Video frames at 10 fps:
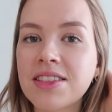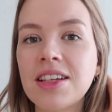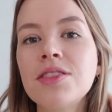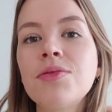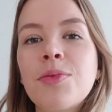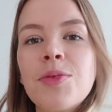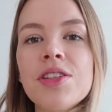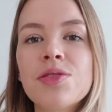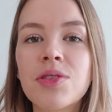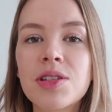change for
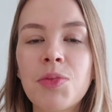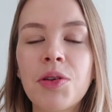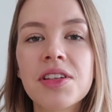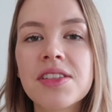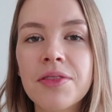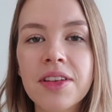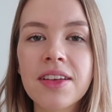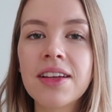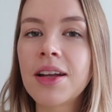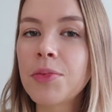me to experience
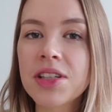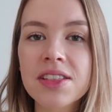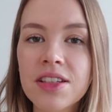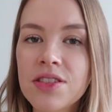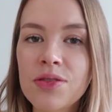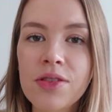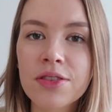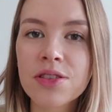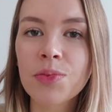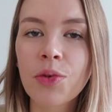everything, and I'm excited to
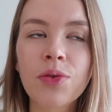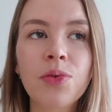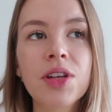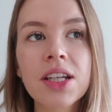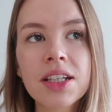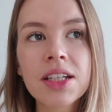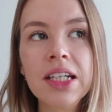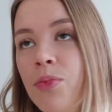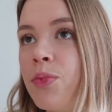learn some more Korean.